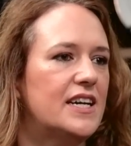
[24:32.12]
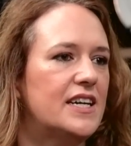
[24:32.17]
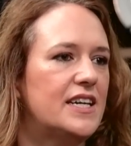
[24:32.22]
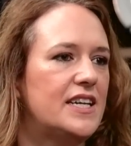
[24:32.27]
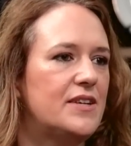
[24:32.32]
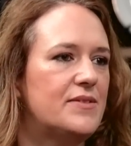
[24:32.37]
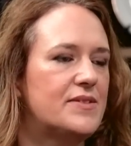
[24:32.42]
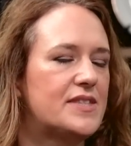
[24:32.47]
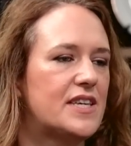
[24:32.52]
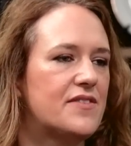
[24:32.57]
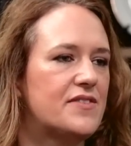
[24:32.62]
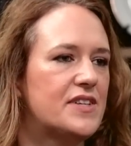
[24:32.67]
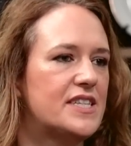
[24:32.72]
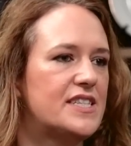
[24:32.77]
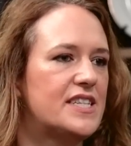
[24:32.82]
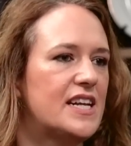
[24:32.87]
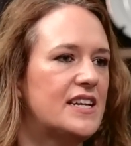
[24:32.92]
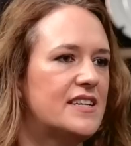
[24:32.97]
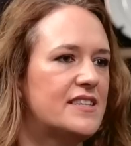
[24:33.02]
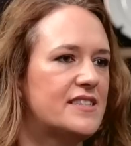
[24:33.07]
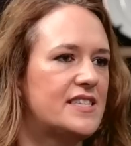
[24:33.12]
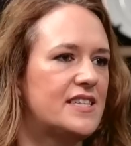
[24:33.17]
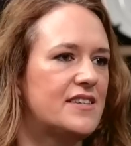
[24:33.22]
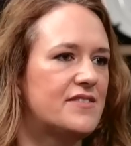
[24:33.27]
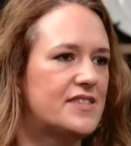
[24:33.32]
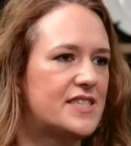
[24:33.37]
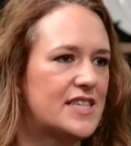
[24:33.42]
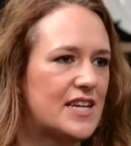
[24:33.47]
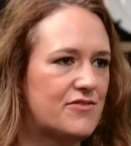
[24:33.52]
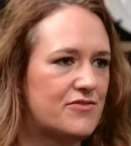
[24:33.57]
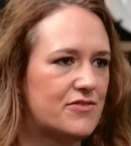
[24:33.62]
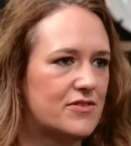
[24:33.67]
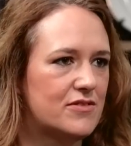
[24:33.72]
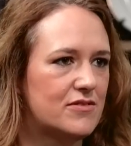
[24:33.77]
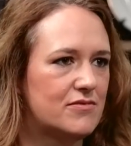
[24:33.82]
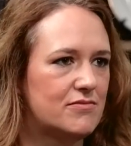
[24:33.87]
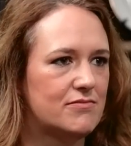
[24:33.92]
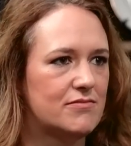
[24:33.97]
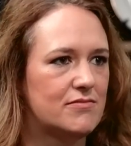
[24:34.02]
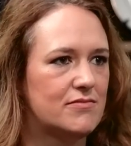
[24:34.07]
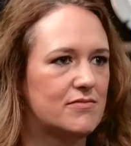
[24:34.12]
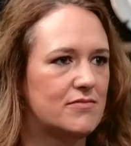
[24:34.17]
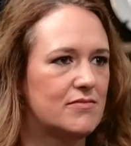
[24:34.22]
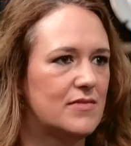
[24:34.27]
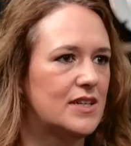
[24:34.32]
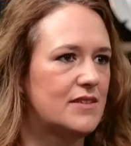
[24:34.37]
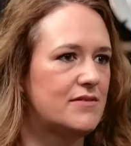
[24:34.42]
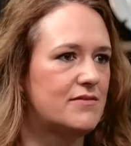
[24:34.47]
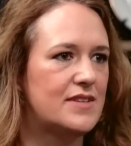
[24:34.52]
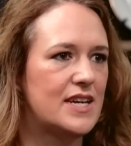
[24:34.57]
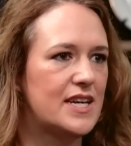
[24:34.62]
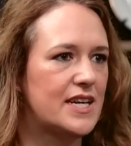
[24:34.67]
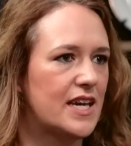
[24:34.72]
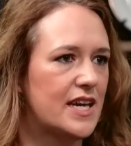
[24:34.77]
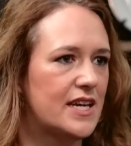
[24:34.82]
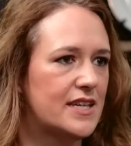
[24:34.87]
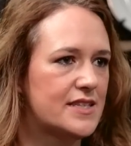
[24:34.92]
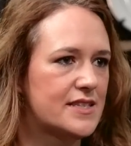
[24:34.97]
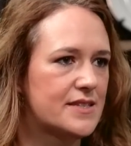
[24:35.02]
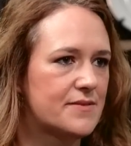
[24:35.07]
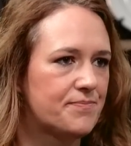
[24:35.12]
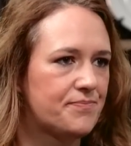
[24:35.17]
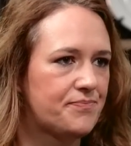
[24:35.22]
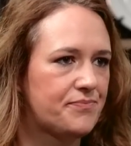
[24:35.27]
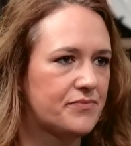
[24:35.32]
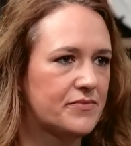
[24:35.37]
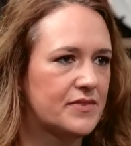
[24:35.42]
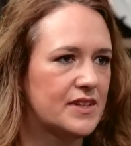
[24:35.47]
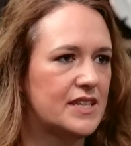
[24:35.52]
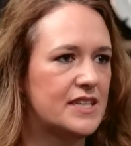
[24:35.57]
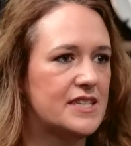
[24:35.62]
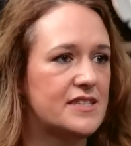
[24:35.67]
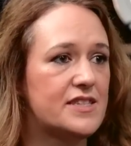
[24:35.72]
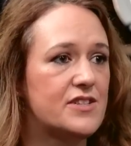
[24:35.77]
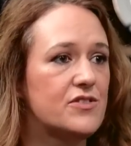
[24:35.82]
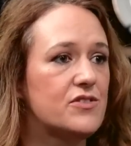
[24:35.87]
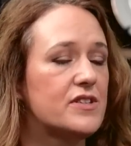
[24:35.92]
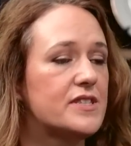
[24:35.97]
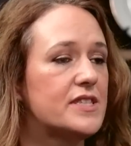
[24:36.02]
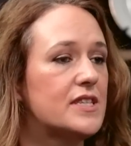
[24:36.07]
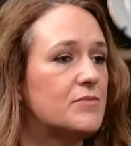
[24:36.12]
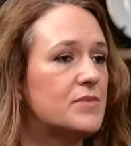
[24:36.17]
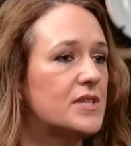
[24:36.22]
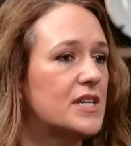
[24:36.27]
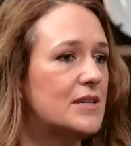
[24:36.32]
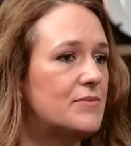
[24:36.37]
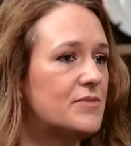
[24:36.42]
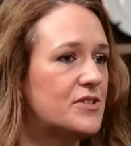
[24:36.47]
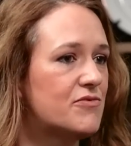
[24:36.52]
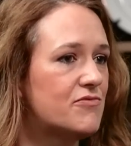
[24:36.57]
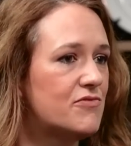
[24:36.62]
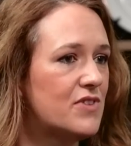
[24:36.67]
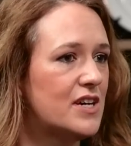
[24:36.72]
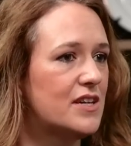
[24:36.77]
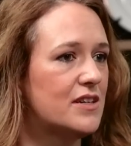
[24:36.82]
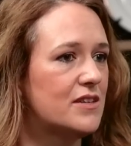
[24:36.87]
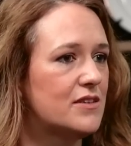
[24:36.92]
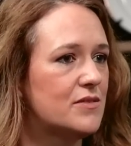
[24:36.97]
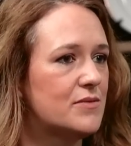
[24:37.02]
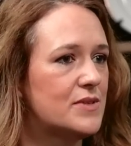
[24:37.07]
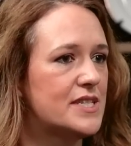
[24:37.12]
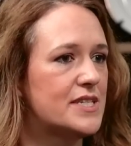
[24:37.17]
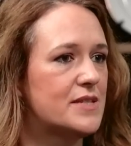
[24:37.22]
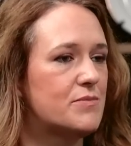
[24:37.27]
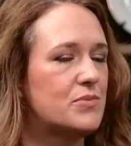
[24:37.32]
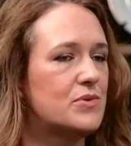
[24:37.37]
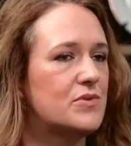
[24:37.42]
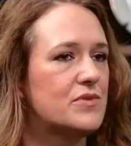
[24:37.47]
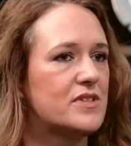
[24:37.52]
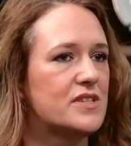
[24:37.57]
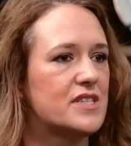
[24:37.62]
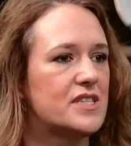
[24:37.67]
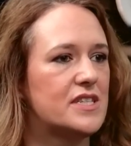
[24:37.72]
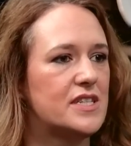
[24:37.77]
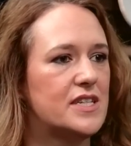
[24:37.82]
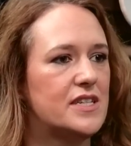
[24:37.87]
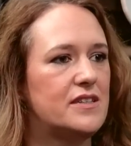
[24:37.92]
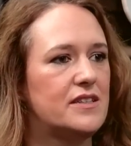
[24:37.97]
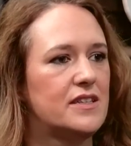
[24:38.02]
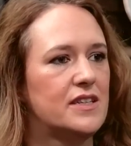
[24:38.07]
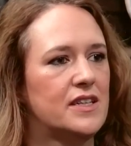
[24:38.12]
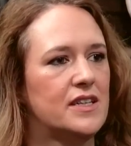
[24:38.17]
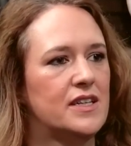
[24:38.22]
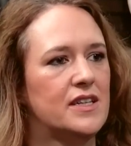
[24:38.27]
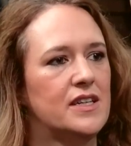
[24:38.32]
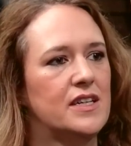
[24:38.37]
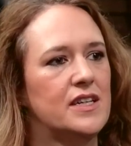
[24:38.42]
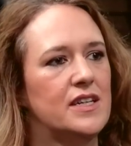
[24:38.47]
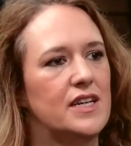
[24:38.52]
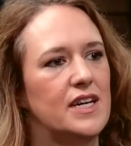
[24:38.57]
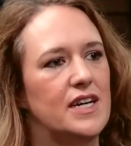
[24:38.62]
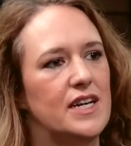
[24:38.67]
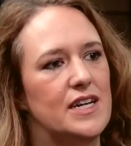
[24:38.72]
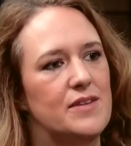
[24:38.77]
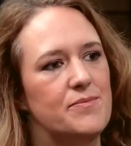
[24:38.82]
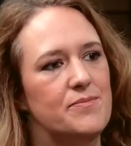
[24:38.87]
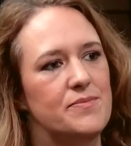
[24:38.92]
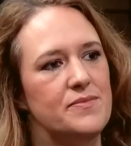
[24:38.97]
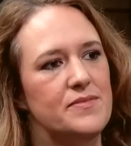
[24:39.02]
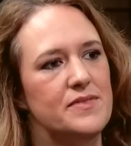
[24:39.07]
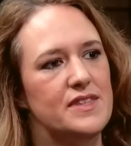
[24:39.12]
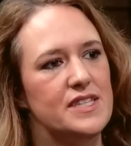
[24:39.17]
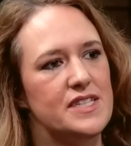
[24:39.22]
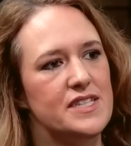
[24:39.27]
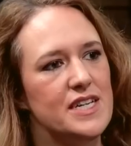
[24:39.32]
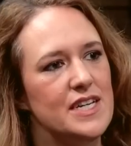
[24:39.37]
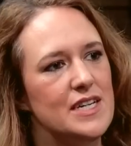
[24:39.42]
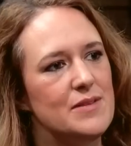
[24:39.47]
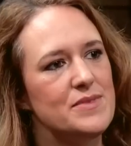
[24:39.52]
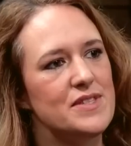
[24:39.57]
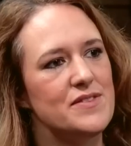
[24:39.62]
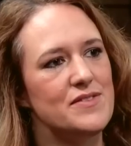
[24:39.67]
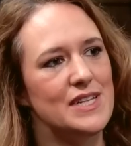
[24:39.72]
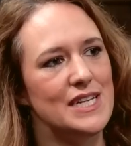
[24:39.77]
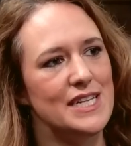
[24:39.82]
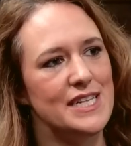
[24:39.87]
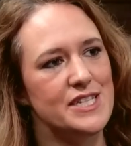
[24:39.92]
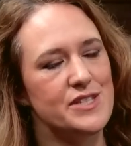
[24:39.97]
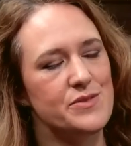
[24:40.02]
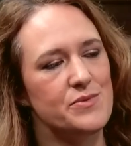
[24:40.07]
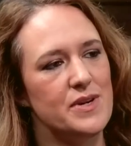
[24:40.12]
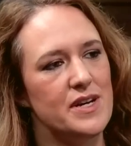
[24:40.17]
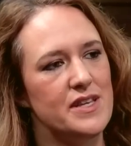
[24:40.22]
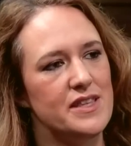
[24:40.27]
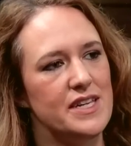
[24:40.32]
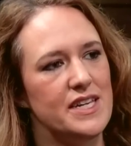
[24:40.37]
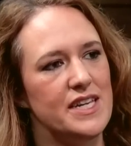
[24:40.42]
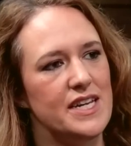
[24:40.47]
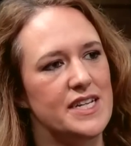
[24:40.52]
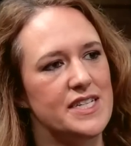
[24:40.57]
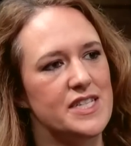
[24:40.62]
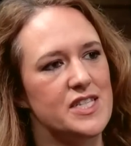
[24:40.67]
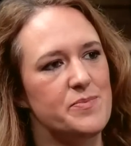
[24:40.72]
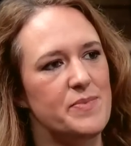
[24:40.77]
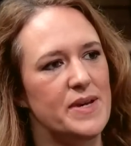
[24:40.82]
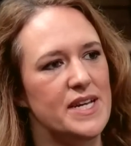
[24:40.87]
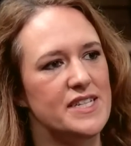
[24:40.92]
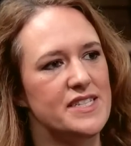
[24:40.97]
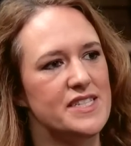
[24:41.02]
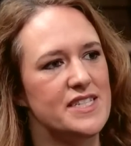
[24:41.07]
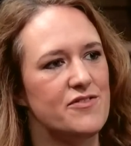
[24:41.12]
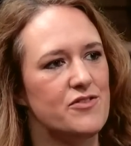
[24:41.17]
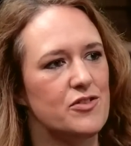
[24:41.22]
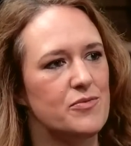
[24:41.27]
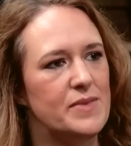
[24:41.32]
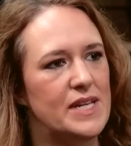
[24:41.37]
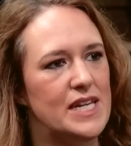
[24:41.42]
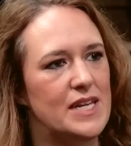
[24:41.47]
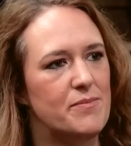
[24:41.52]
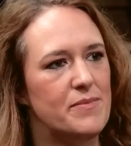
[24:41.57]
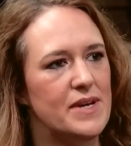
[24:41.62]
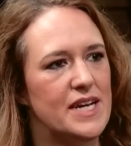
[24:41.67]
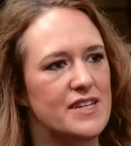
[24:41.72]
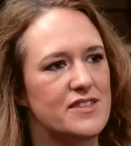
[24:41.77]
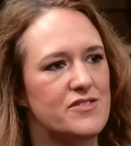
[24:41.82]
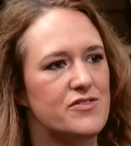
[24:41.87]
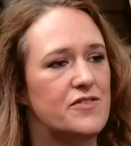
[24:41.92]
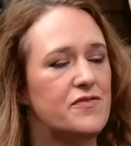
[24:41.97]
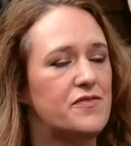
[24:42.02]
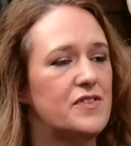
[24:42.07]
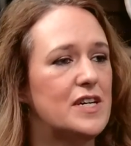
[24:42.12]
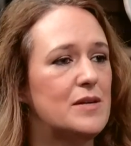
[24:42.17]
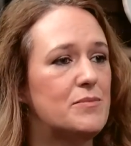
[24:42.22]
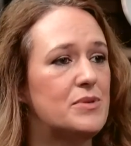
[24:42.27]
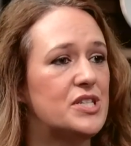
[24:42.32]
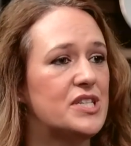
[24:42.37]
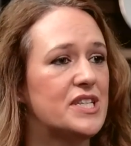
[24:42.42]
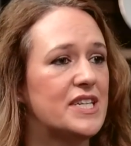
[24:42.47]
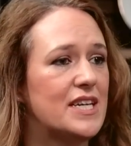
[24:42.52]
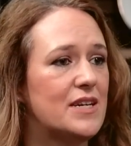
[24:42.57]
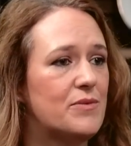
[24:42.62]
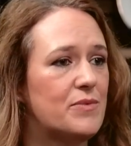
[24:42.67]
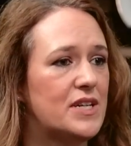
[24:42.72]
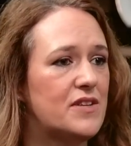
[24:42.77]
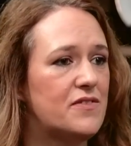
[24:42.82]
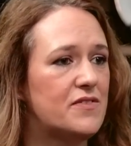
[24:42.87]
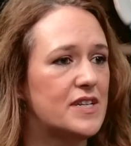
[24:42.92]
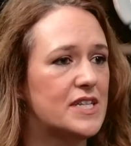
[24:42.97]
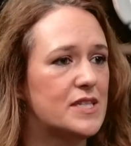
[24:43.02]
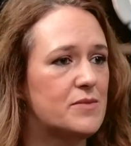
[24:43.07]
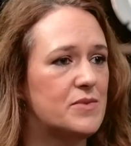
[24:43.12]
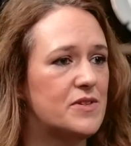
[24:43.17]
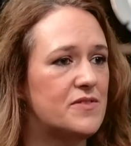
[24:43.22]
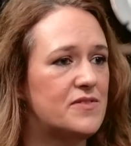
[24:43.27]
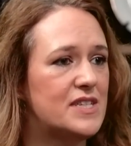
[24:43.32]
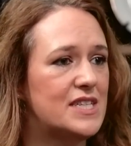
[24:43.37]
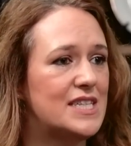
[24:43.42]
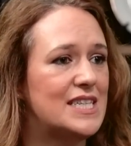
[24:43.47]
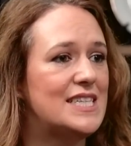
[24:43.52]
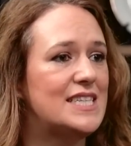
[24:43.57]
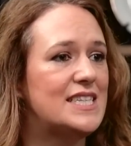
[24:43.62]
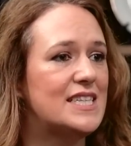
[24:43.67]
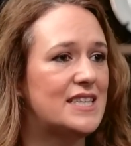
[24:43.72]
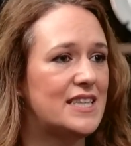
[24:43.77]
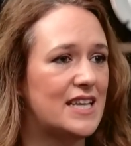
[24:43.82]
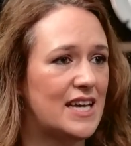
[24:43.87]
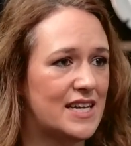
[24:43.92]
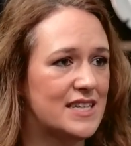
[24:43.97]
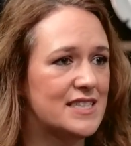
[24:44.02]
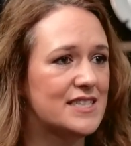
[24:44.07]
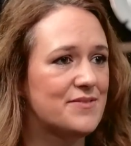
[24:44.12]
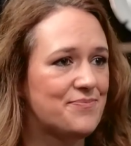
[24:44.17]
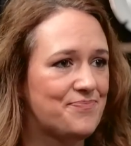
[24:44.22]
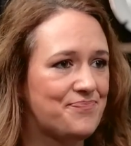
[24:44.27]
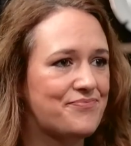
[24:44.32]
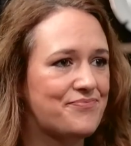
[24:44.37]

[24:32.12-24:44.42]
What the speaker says: he was given a tenancy of several decades, and it's still got some time to run, which is important to note. The terms of the lease were that he had to spend several £1 million refurbishing it when he first moved in. He did that.